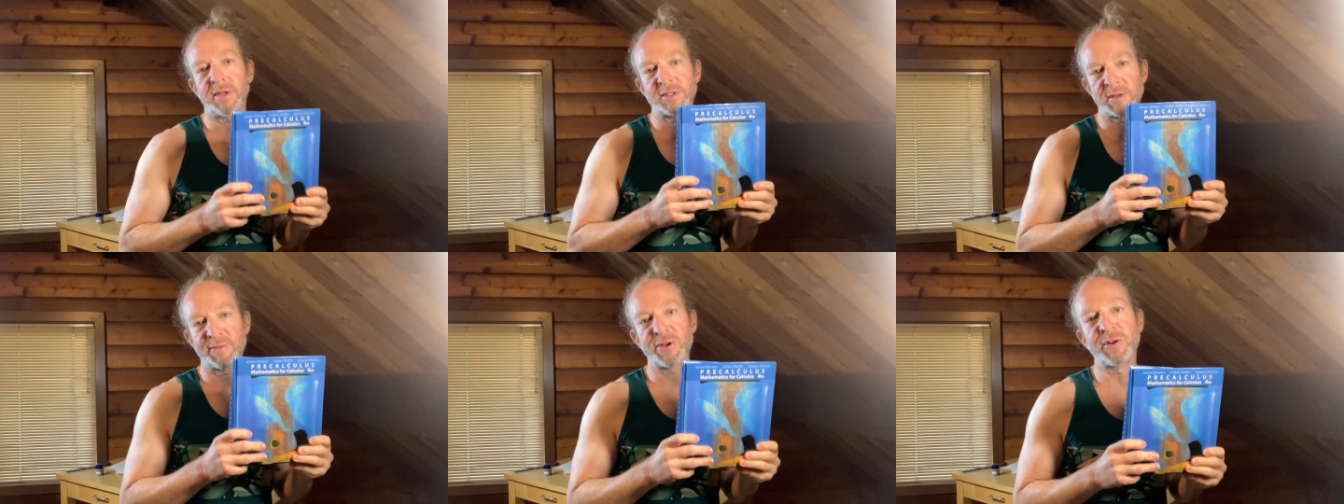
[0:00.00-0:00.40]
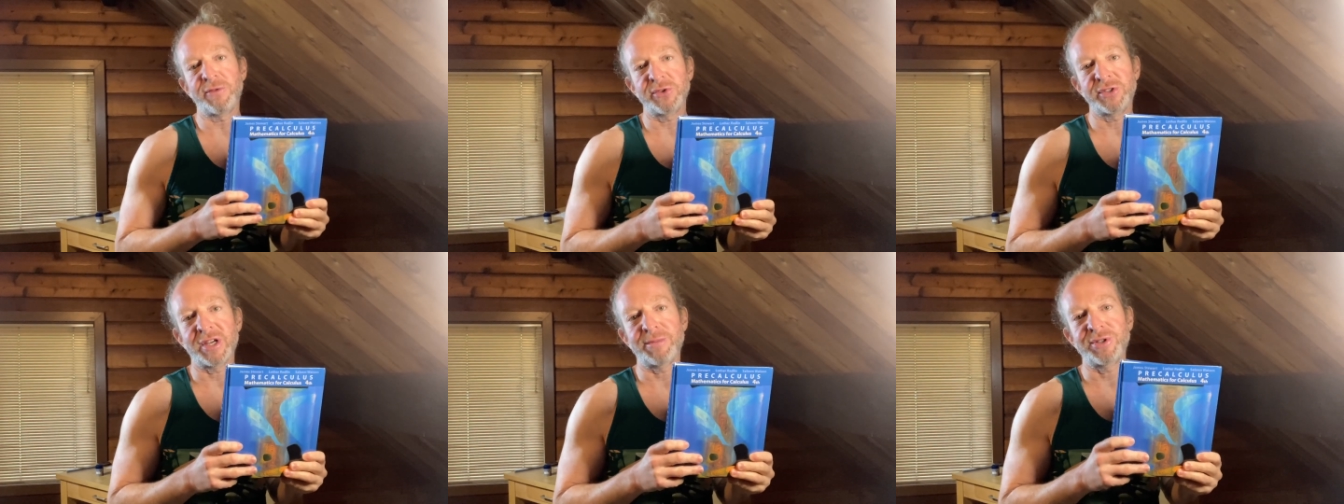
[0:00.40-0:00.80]
It's a
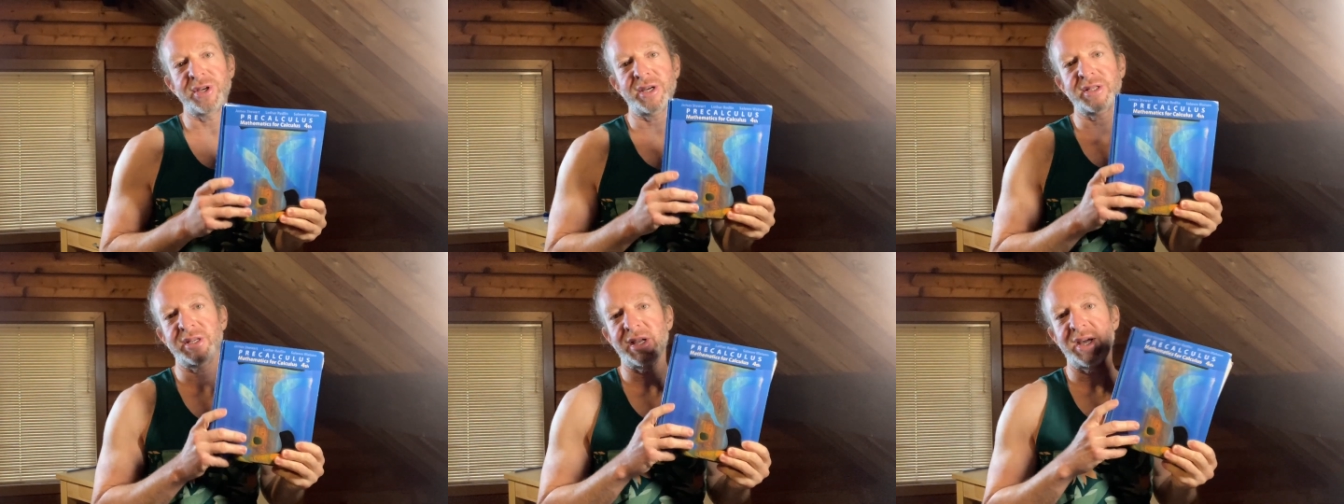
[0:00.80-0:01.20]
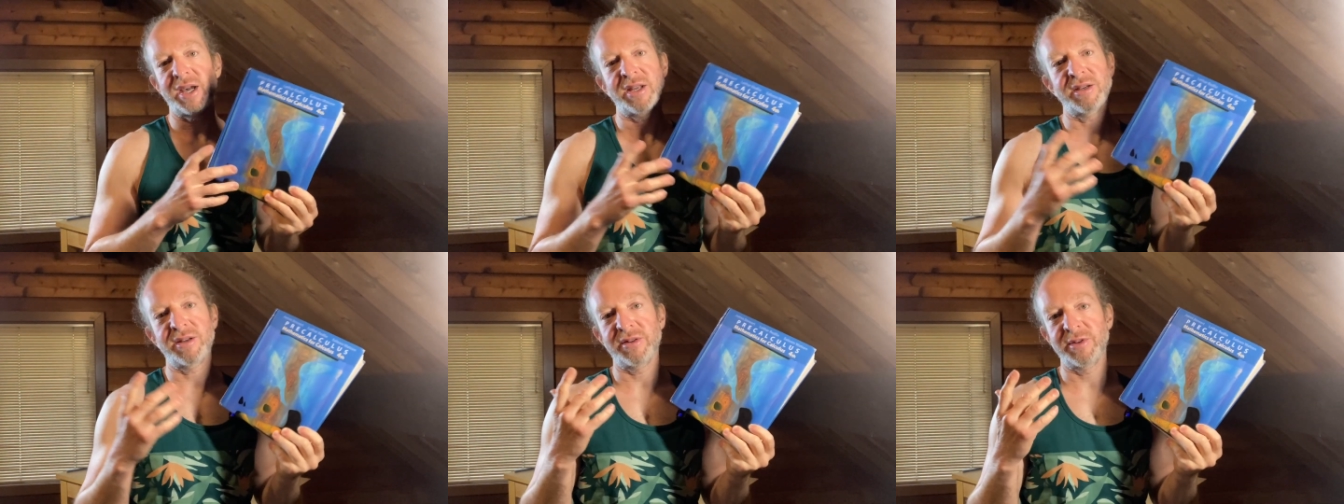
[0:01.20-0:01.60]
beautiful subject,
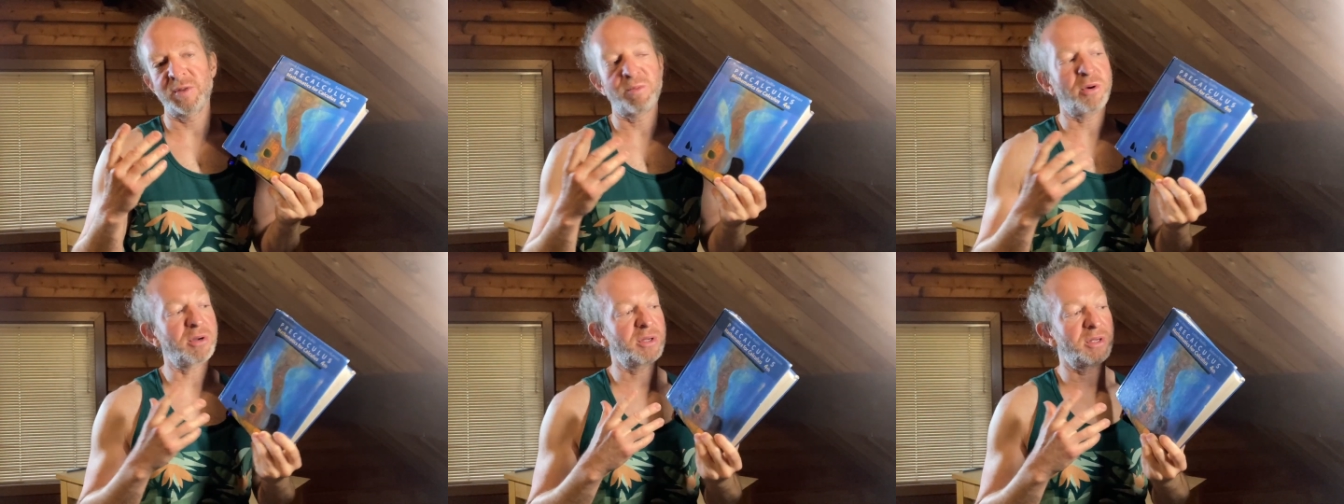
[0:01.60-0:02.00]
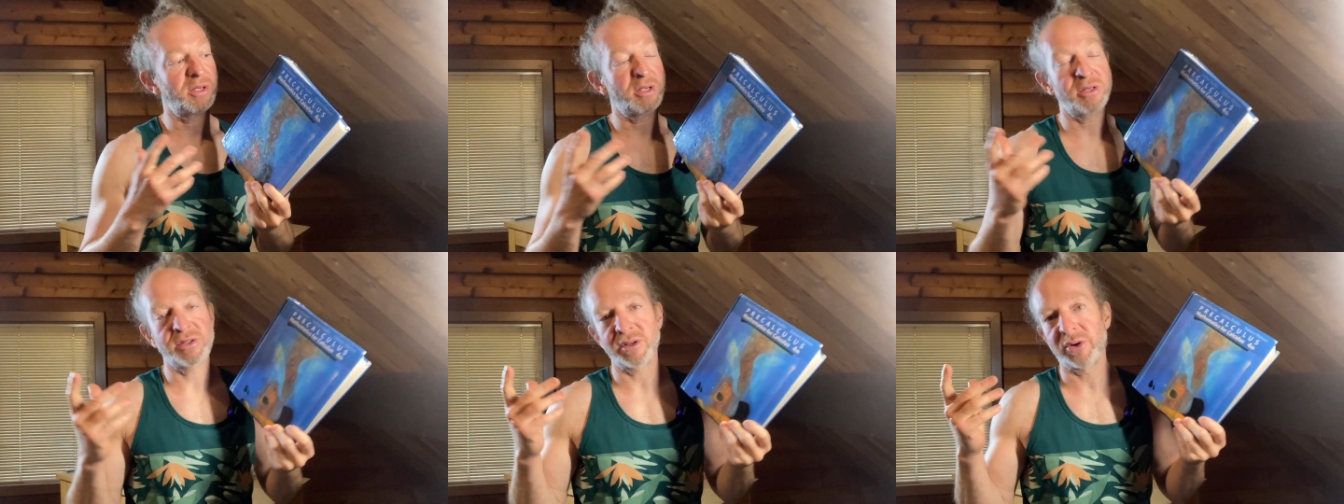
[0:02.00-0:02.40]
and this book
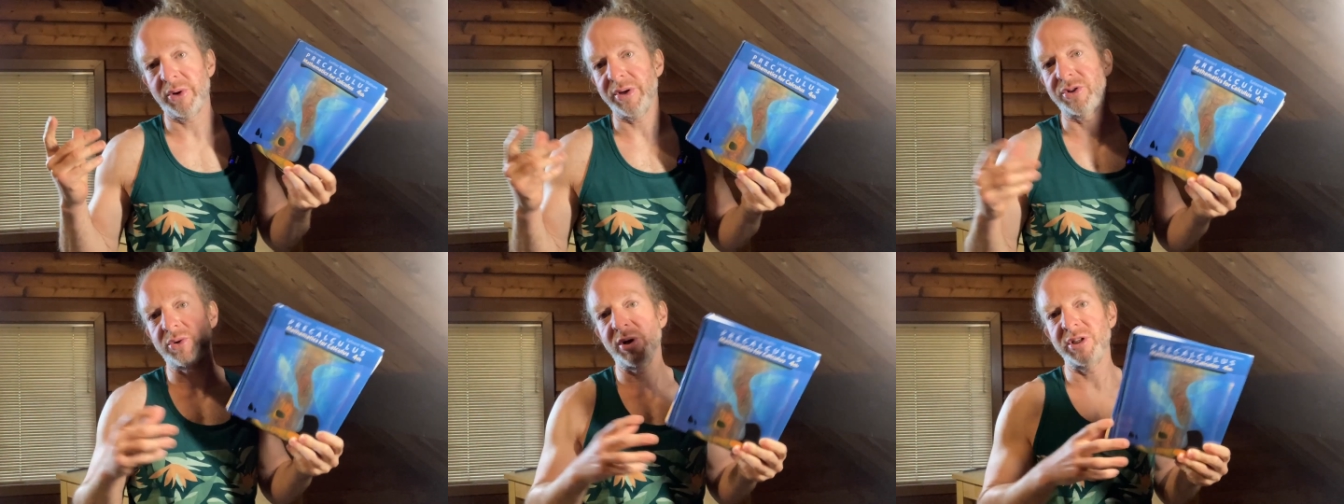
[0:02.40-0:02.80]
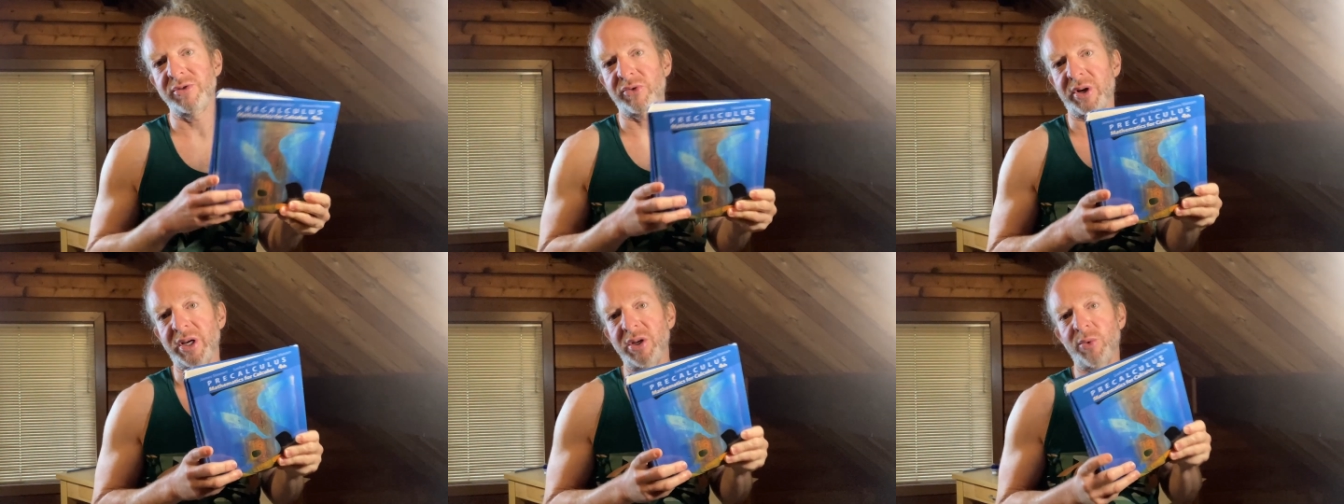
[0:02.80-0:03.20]
is a great choice
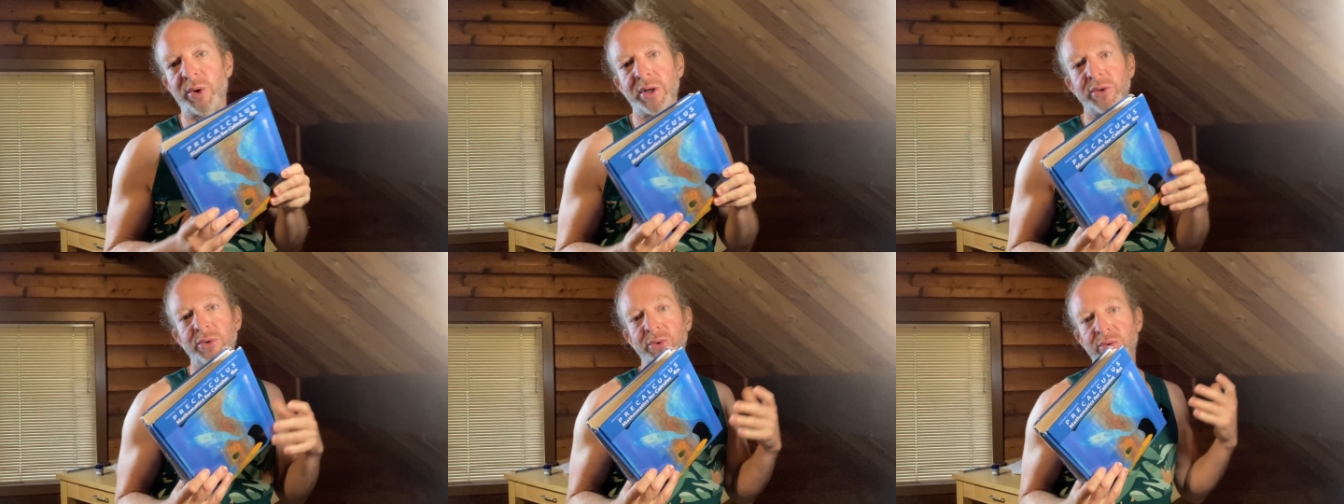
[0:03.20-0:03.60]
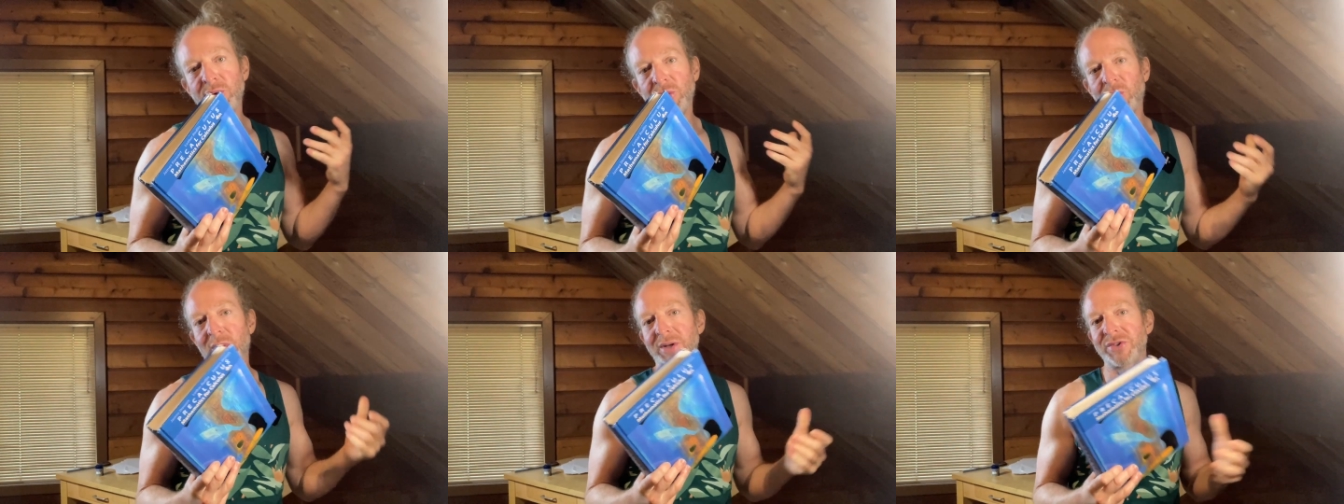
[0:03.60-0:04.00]
for anyone
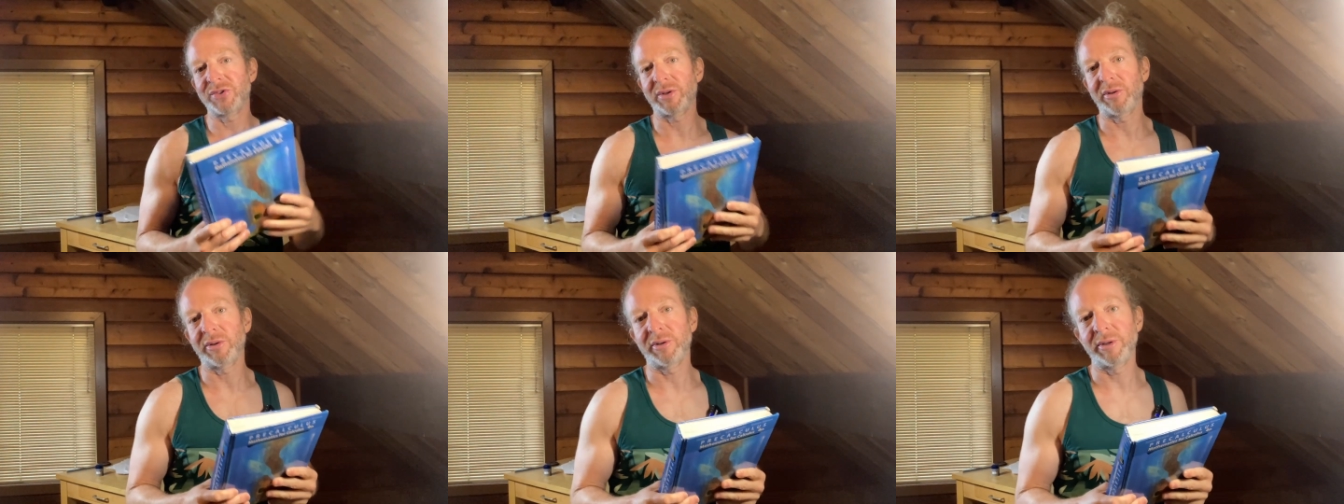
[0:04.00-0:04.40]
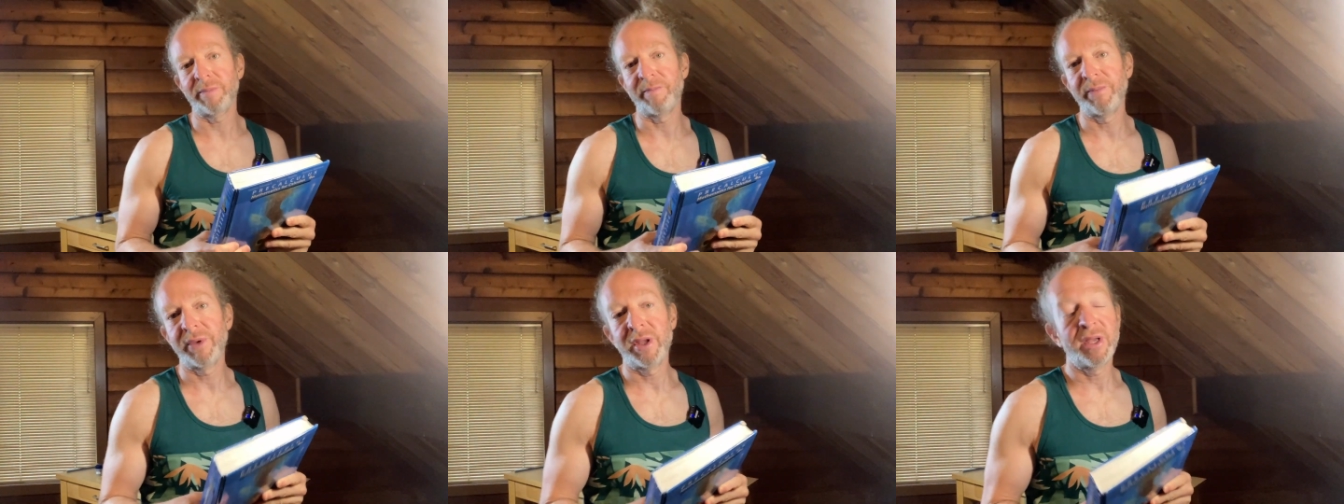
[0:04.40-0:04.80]
who wants to learn.